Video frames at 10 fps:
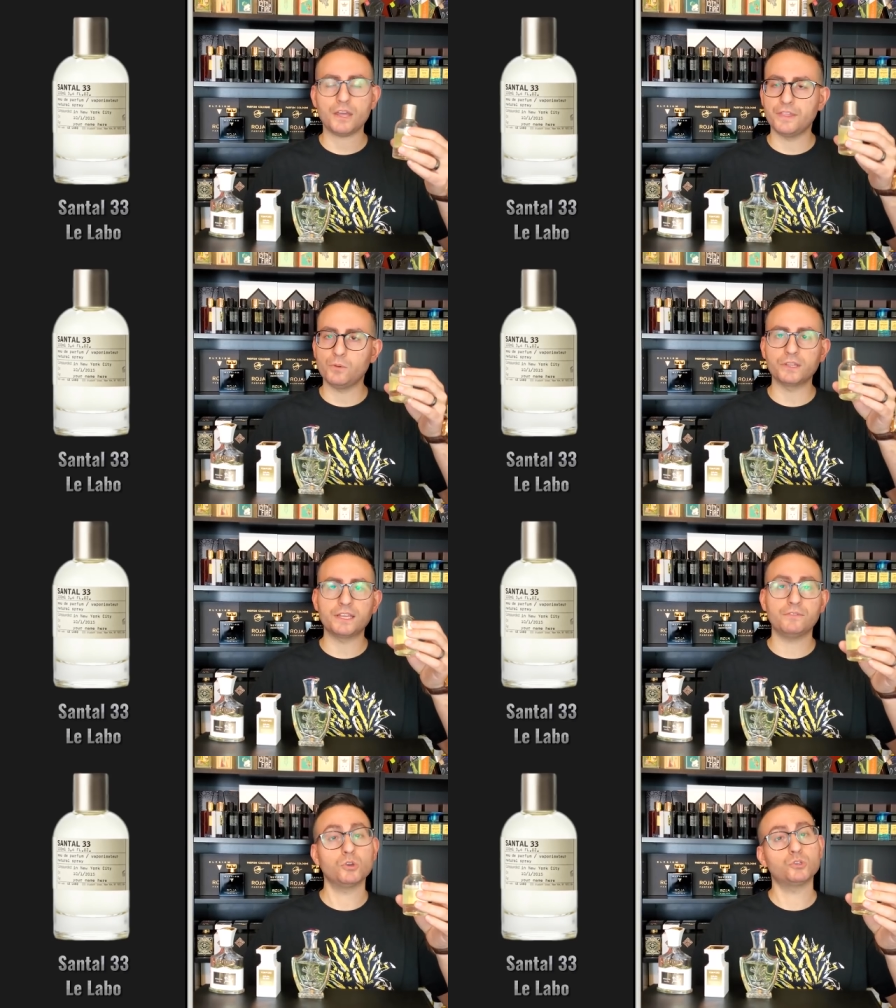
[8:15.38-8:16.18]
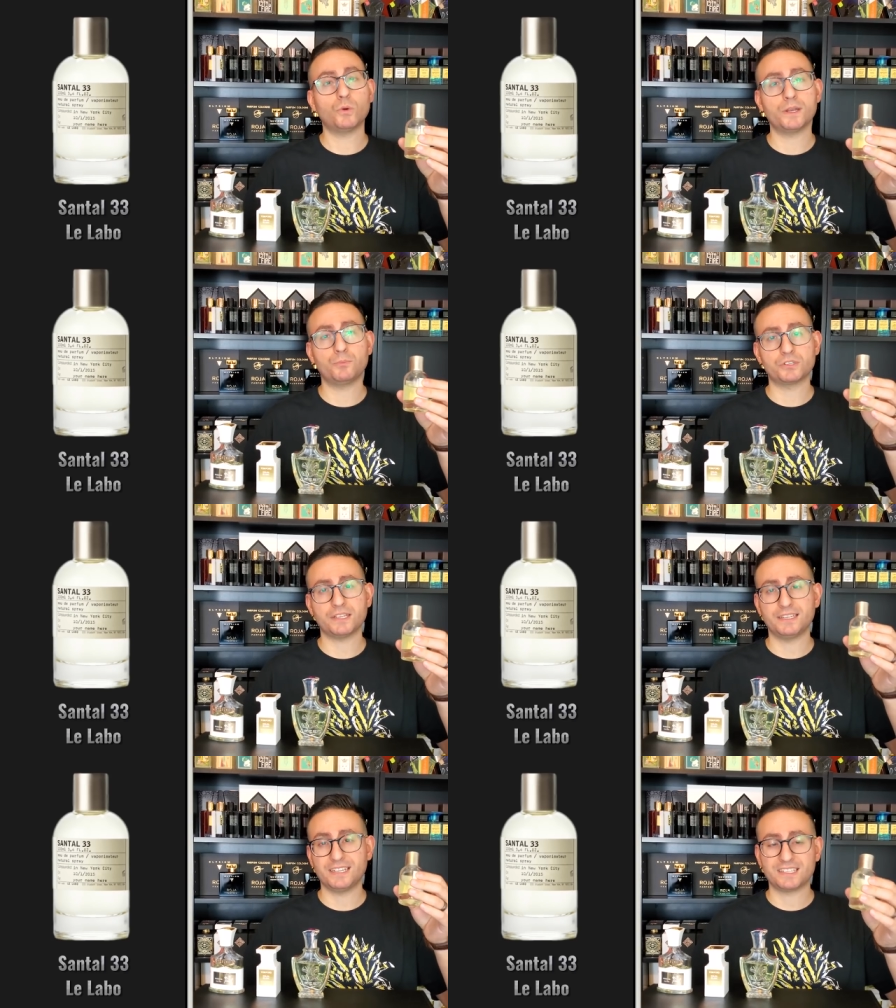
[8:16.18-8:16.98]
they will give you a twenty
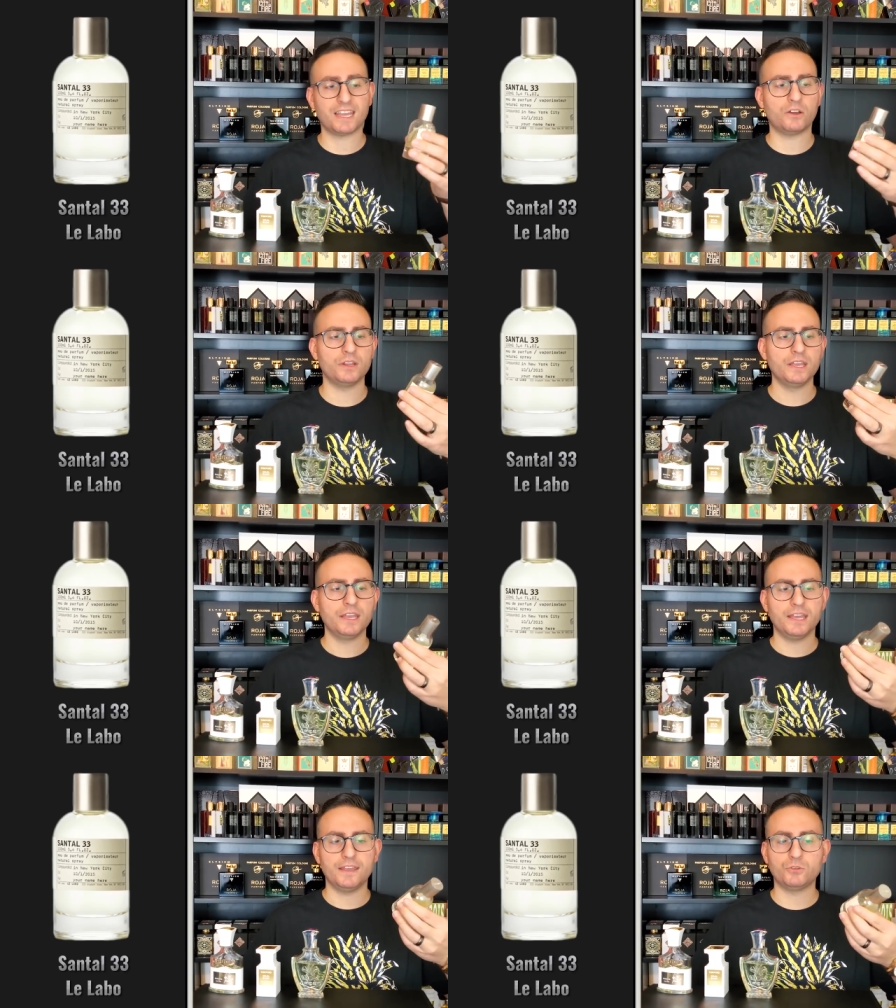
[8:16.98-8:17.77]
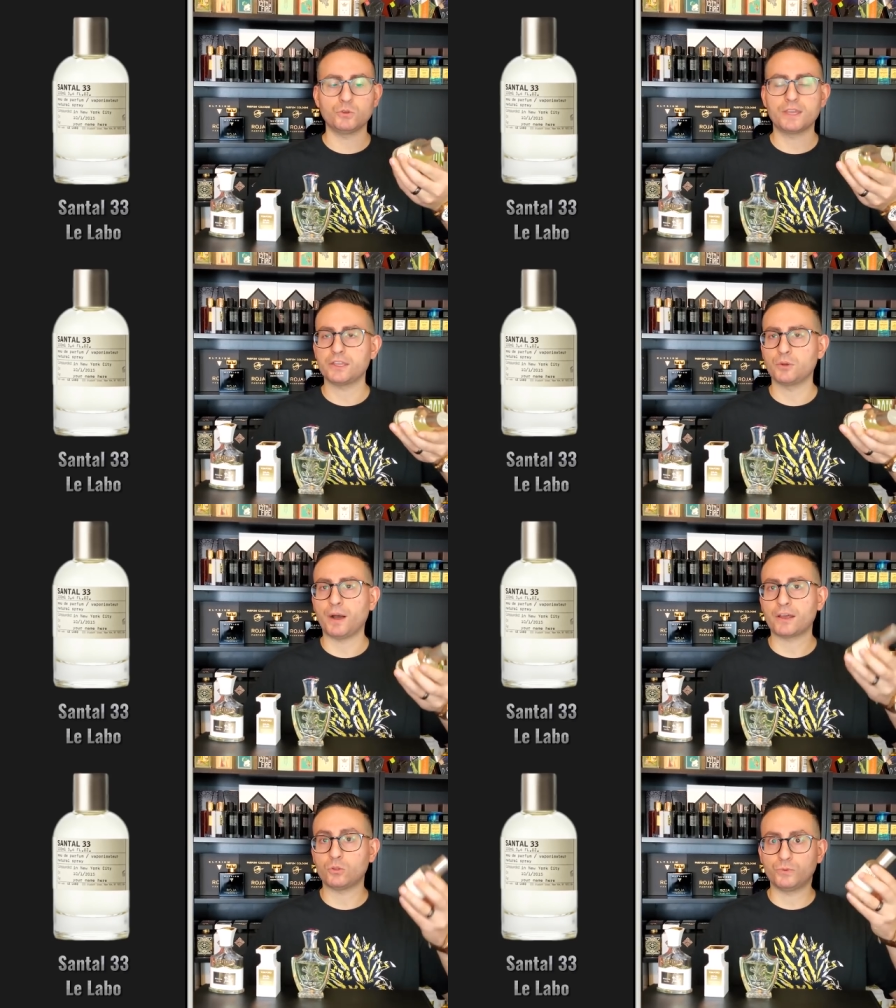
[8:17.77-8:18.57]
percent discount if you get your
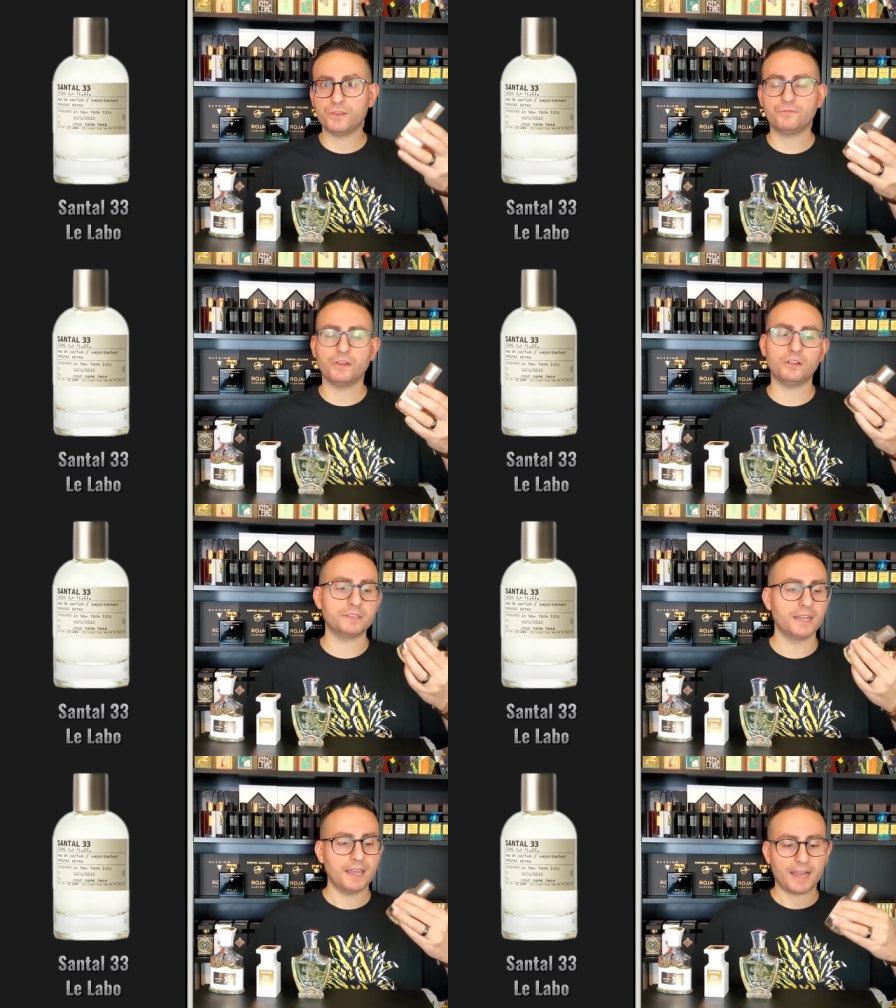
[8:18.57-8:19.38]
bottle refilled.